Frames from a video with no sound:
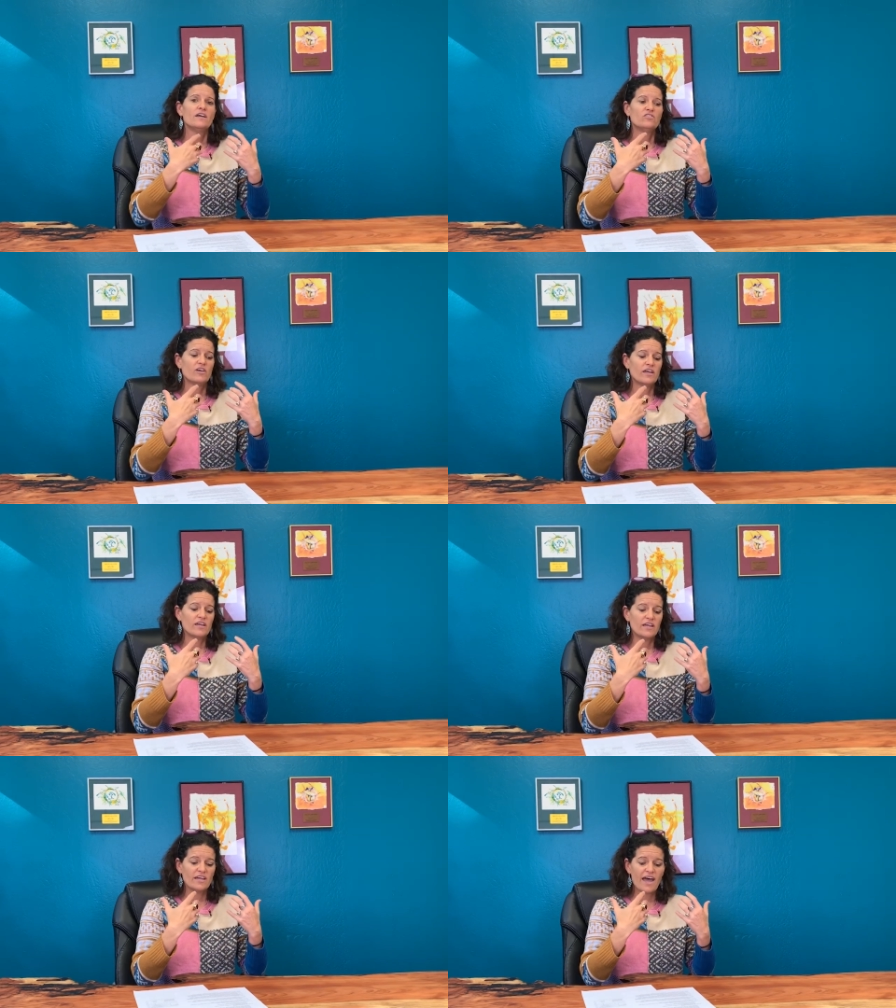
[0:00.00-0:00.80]
to
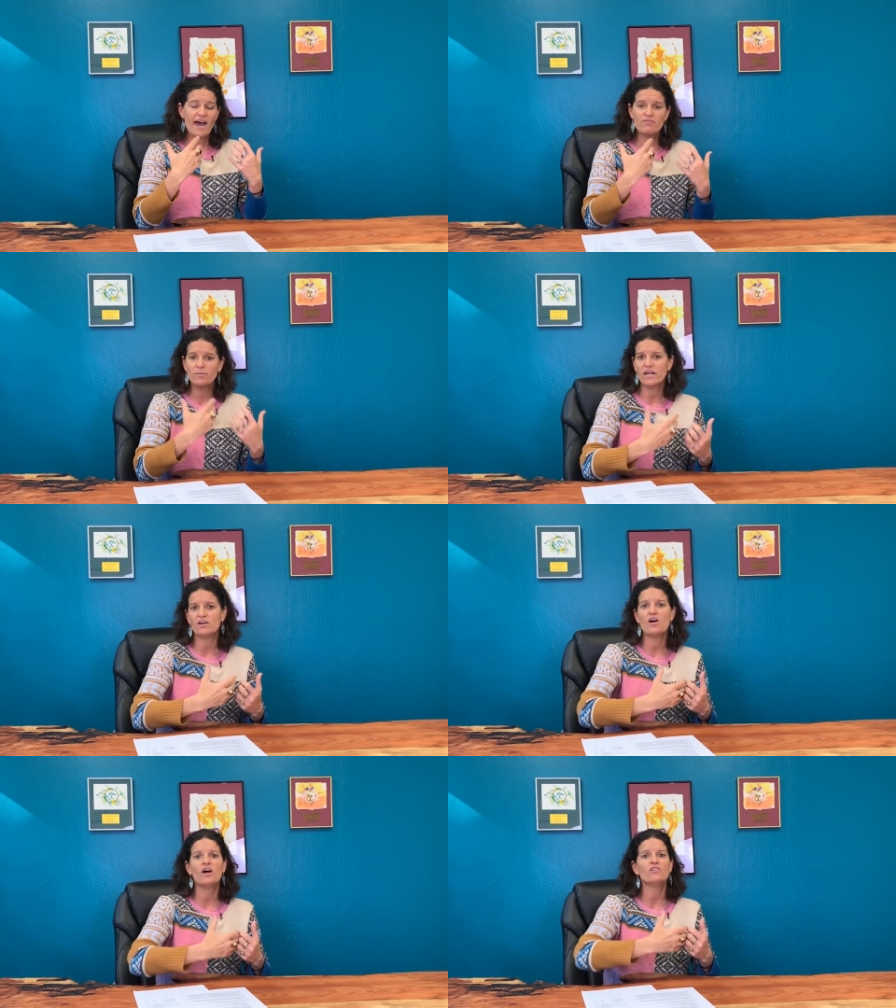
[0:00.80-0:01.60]
have the
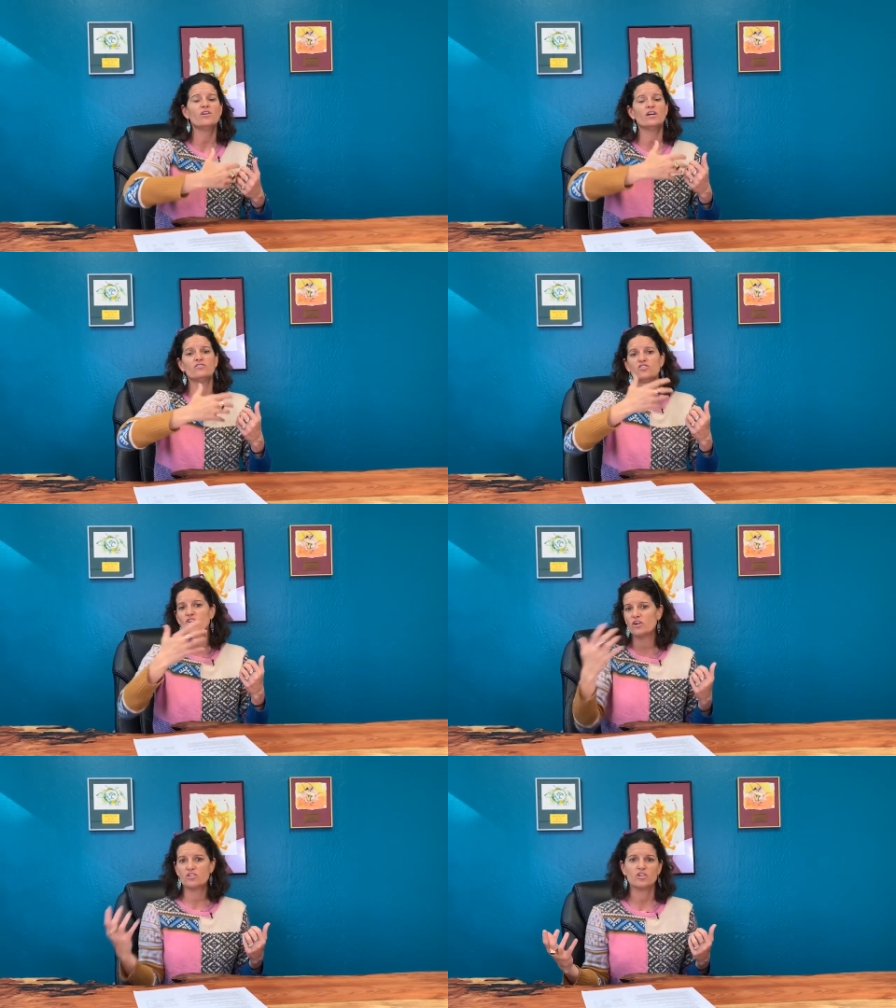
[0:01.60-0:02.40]
mitochondria
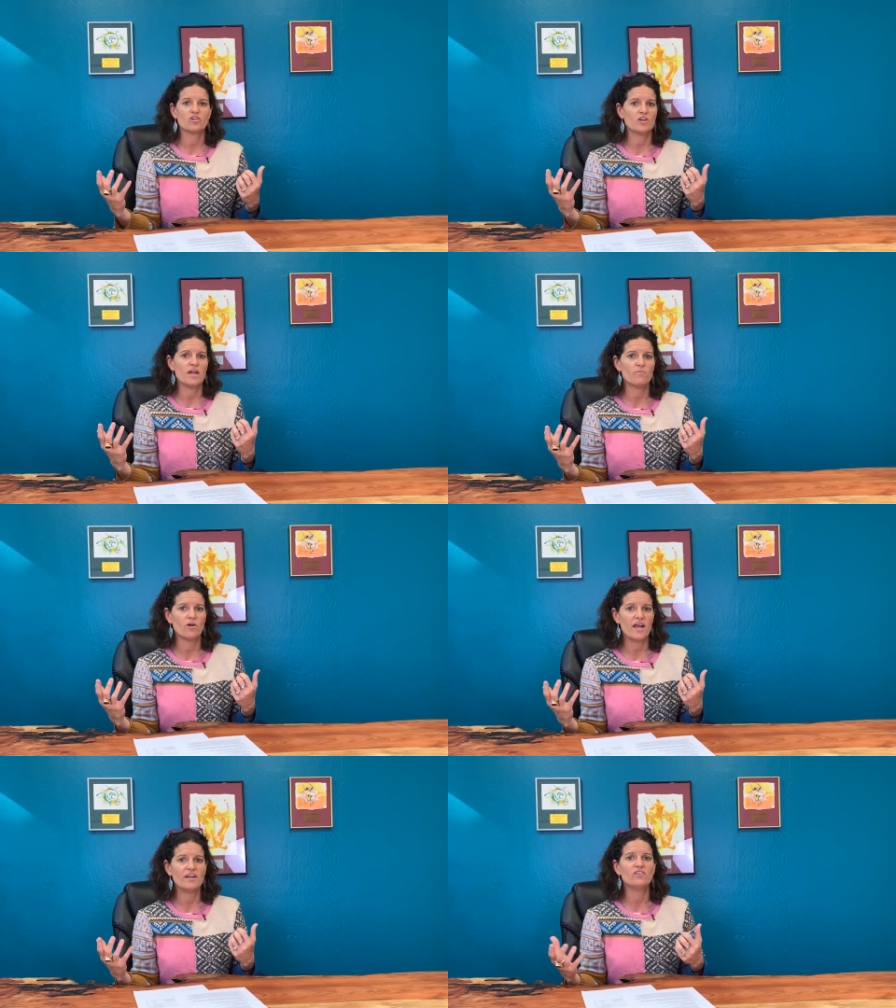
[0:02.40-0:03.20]
start to create
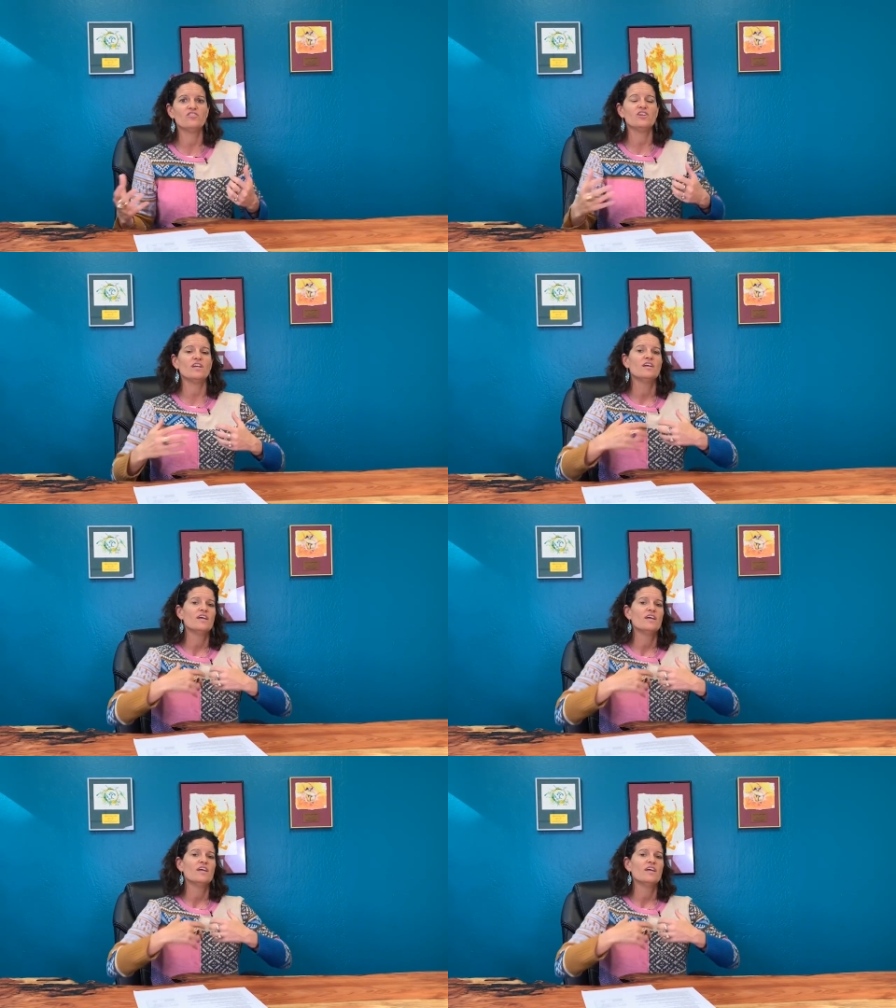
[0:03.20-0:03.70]
more energy.